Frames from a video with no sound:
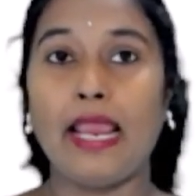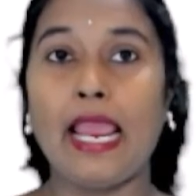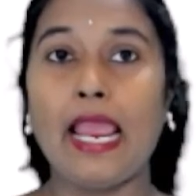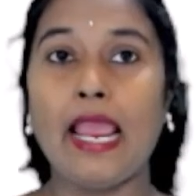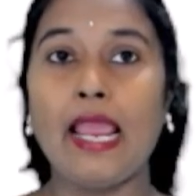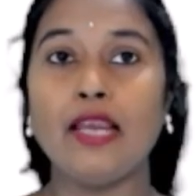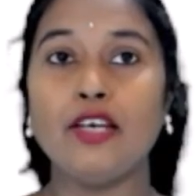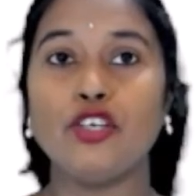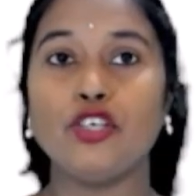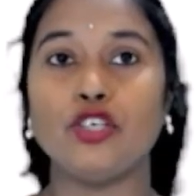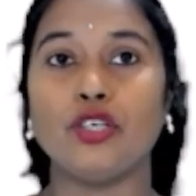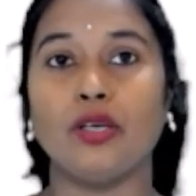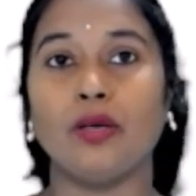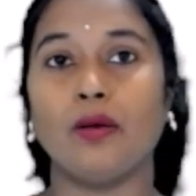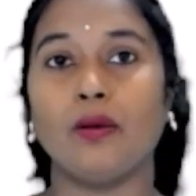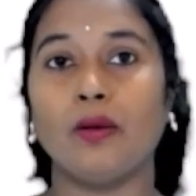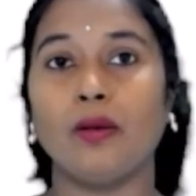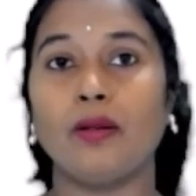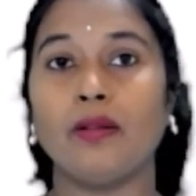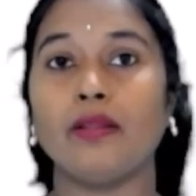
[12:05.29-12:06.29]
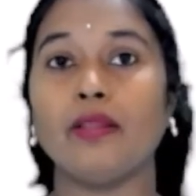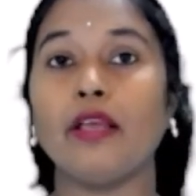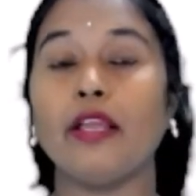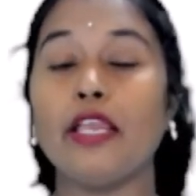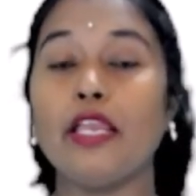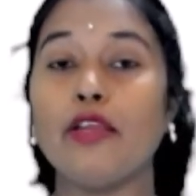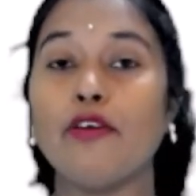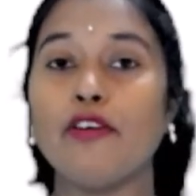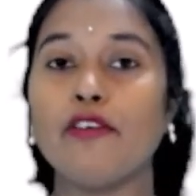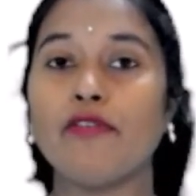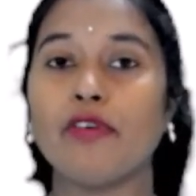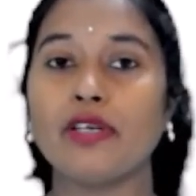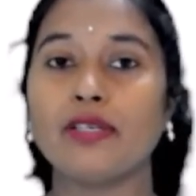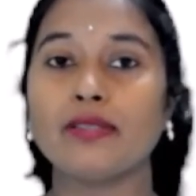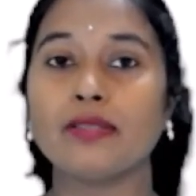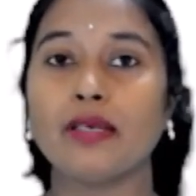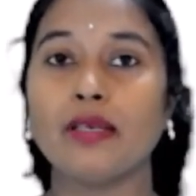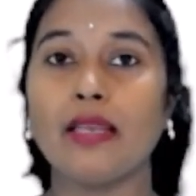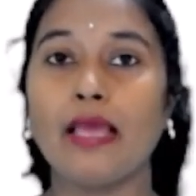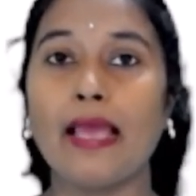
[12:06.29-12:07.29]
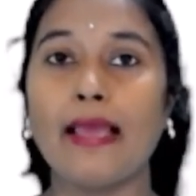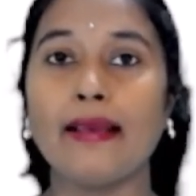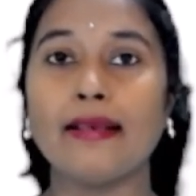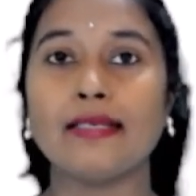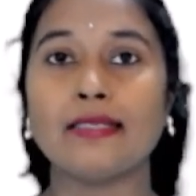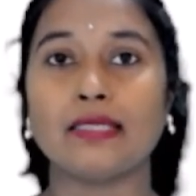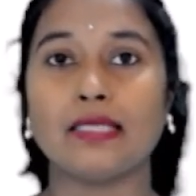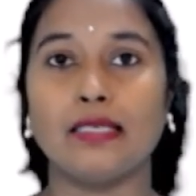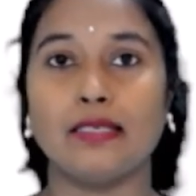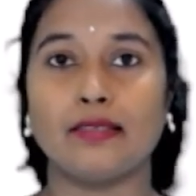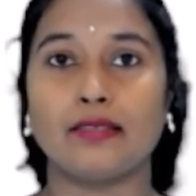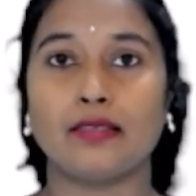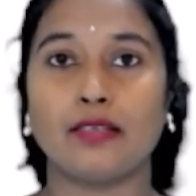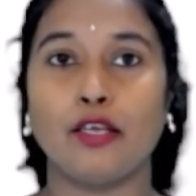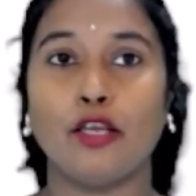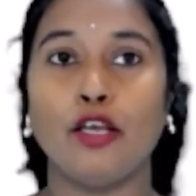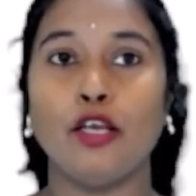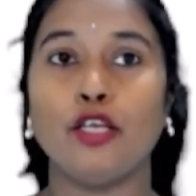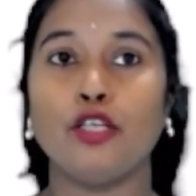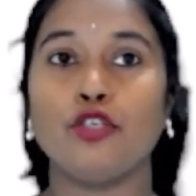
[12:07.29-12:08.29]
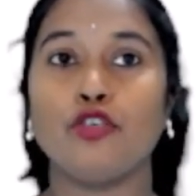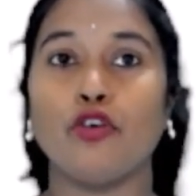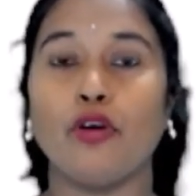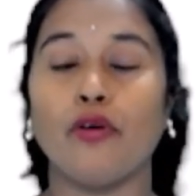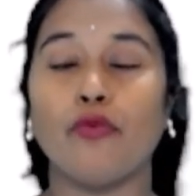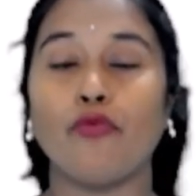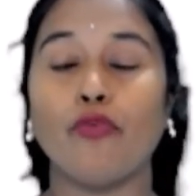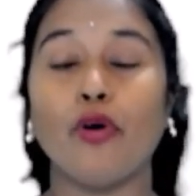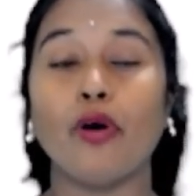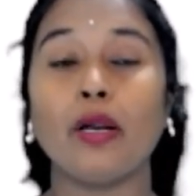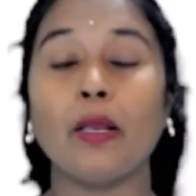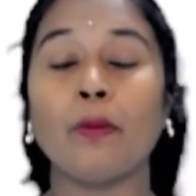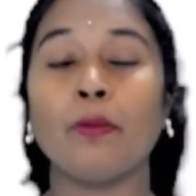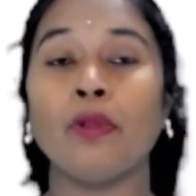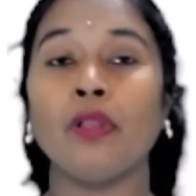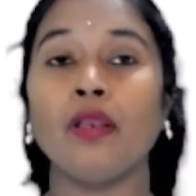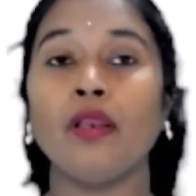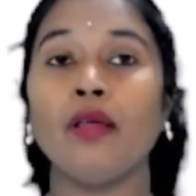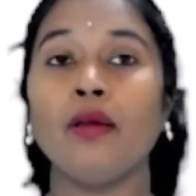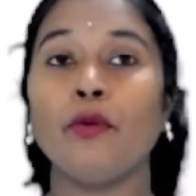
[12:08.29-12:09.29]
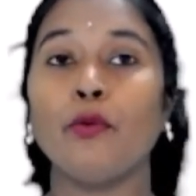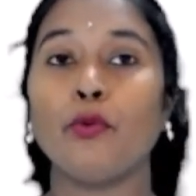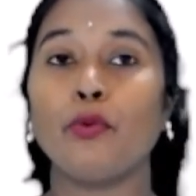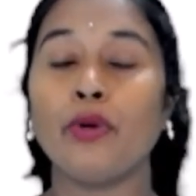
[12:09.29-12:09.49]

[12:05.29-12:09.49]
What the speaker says: ensure the universal access to affordable,